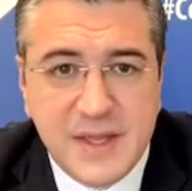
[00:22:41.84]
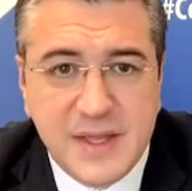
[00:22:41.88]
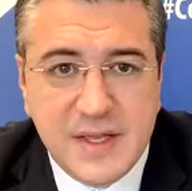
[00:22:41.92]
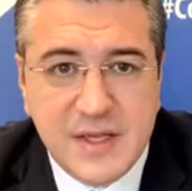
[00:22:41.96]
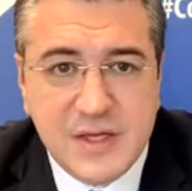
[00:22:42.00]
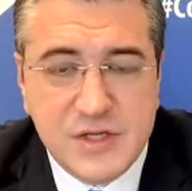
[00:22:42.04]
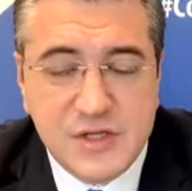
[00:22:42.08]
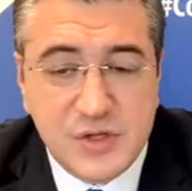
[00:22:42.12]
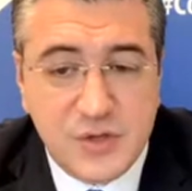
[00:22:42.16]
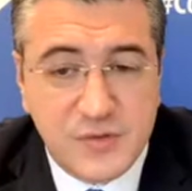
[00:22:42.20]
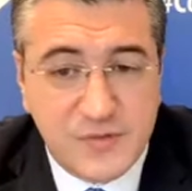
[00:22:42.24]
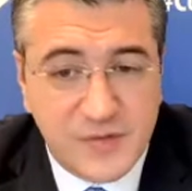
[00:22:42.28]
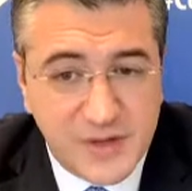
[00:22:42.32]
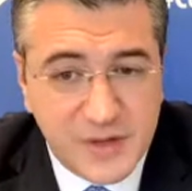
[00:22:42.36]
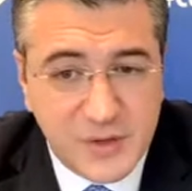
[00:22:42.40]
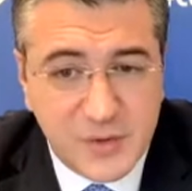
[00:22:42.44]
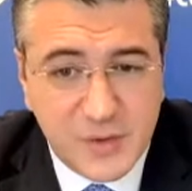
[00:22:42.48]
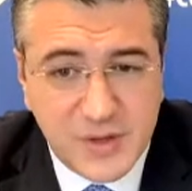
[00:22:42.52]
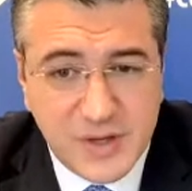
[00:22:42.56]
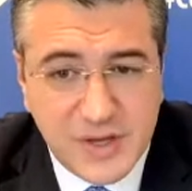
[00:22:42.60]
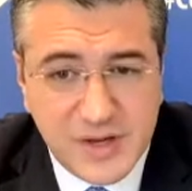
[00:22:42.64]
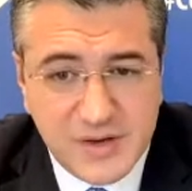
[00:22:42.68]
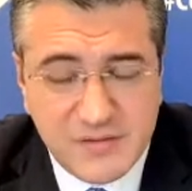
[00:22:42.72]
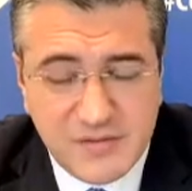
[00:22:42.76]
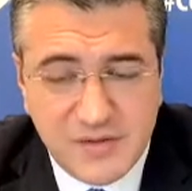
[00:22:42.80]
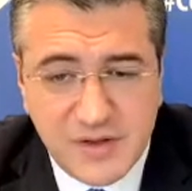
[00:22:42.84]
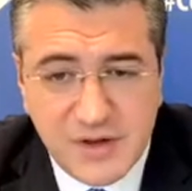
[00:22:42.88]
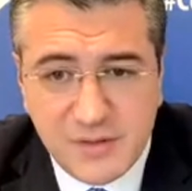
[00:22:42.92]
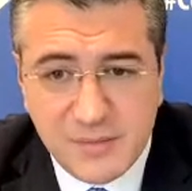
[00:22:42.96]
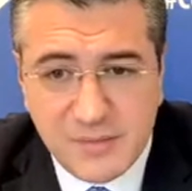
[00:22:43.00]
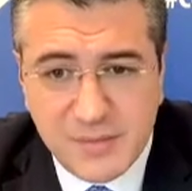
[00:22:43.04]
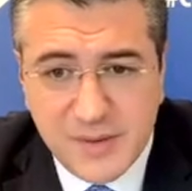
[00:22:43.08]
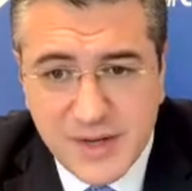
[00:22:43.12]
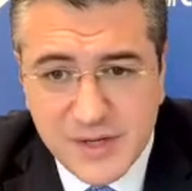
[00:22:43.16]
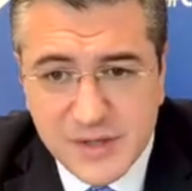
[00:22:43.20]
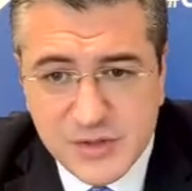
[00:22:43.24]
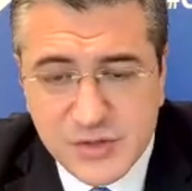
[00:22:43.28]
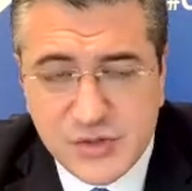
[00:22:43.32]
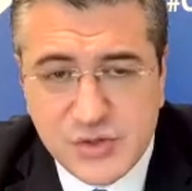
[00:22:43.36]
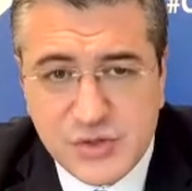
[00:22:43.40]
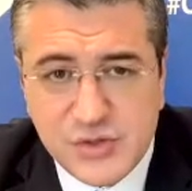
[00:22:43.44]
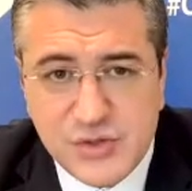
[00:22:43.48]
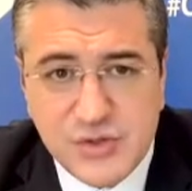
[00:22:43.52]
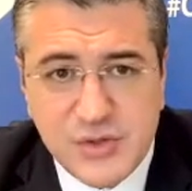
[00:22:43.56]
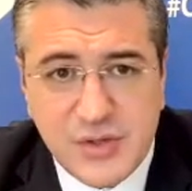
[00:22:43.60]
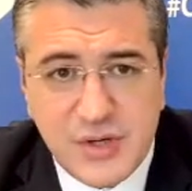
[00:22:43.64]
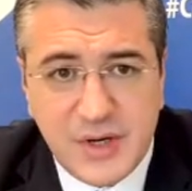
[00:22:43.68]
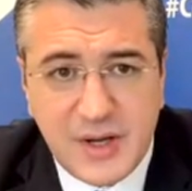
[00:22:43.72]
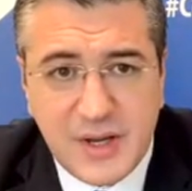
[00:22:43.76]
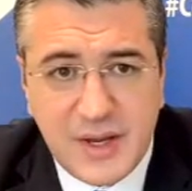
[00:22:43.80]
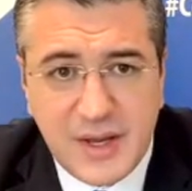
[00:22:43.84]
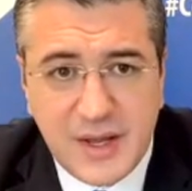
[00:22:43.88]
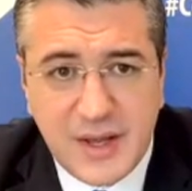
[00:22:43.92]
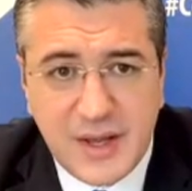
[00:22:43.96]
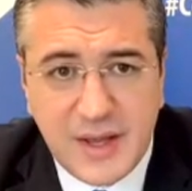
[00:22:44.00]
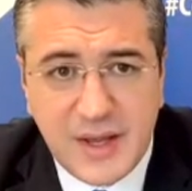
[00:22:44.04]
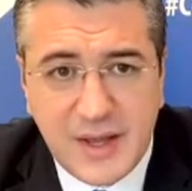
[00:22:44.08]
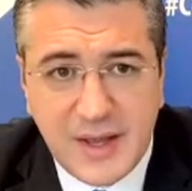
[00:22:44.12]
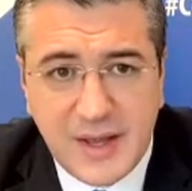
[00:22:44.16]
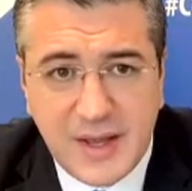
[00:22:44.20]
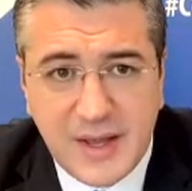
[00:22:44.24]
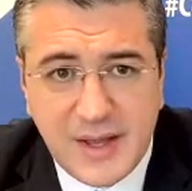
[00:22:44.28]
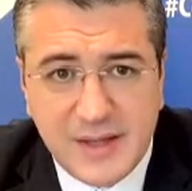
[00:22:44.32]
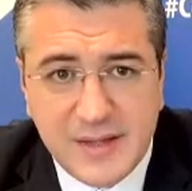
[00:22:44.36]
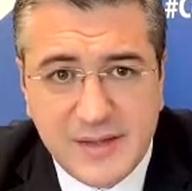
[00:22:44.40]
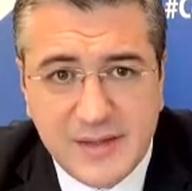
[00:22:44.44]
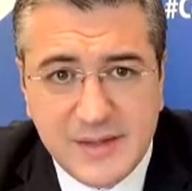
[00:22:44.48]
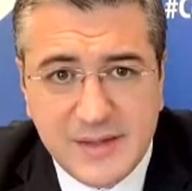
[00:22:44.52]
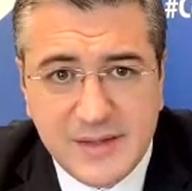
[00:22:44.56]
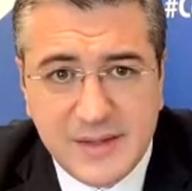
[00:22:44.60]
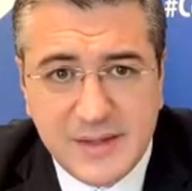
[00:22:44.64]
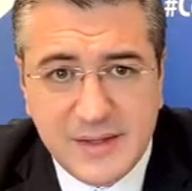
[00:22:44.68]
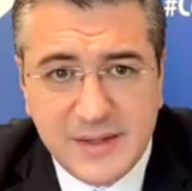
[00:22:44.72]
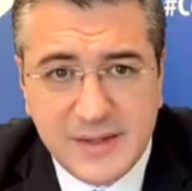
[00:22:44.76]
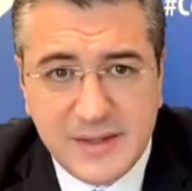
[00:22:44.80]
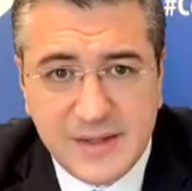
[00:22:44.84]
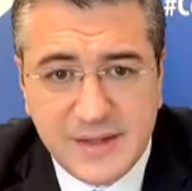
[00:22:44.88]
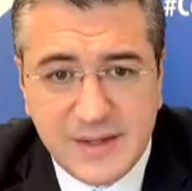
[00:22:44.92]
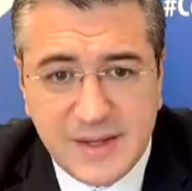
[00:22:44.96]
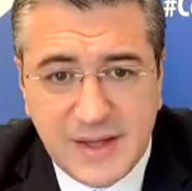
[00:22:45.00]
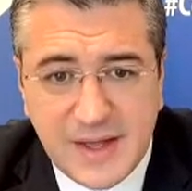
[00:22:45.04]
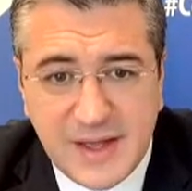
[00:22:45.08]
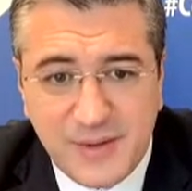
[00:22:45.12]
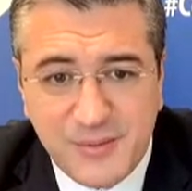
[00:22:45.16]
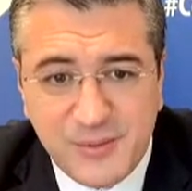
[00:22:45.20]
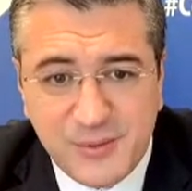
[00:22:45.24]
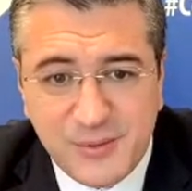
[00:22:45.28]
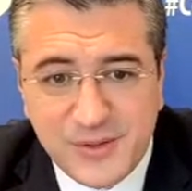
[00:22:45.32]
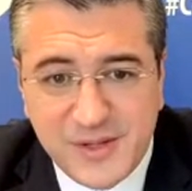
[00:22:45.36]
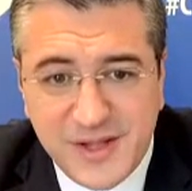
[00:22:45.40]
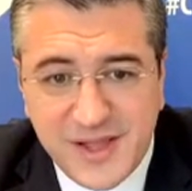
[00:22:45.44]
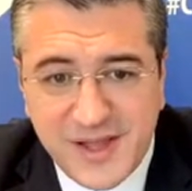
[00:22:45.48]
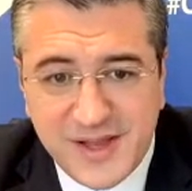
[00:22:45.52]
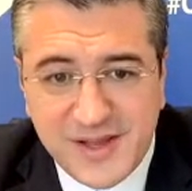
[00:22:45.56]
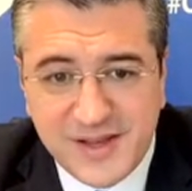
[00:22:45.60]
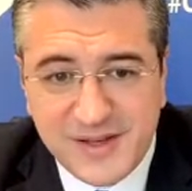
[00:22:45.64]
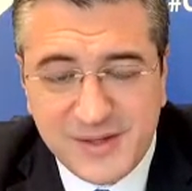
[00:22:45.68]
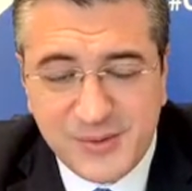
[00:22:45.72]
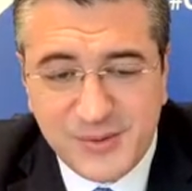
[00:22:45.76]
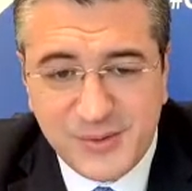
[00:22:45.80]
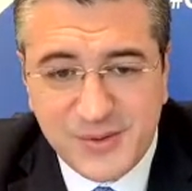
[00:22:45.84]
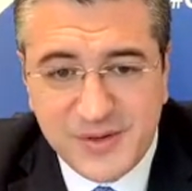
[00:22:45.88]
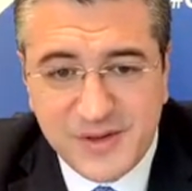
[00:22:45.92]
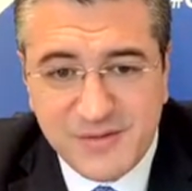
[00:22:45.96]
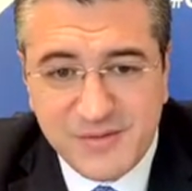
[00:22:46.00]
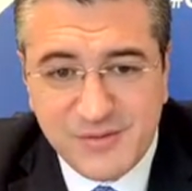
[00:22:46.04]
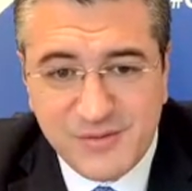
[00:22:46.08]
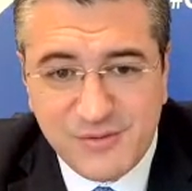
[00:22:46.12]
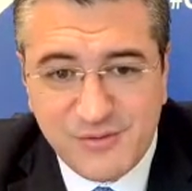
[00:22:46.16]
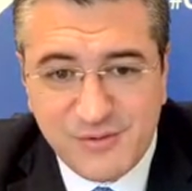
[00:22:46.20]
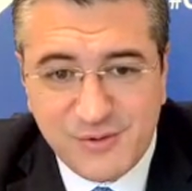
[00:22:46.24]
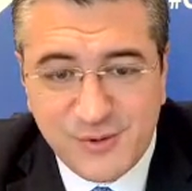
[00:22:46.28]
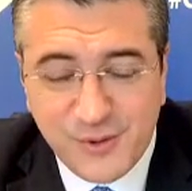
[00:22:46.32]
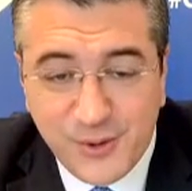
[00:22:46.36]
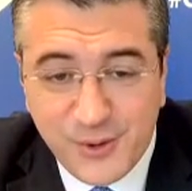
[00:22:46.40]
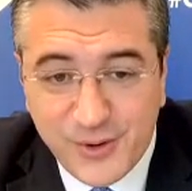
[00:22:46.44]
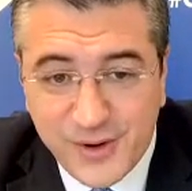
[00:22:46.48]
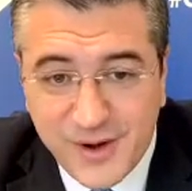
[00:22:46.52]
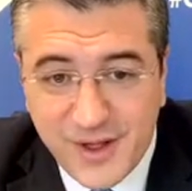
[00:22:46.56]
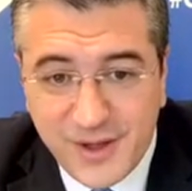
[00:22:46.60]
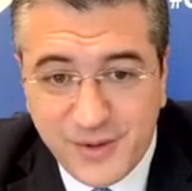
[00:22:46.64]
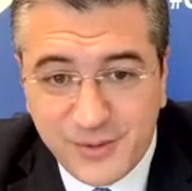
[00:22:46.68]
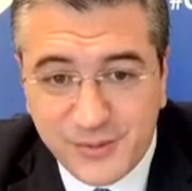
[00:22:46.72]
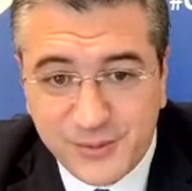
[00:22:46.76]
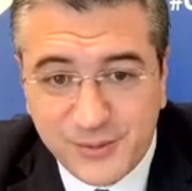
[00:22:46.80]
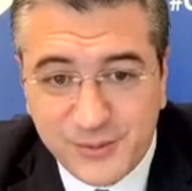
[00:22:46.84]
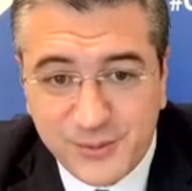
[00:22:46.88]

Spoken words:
So thank you again very much. And I would like to give the floor now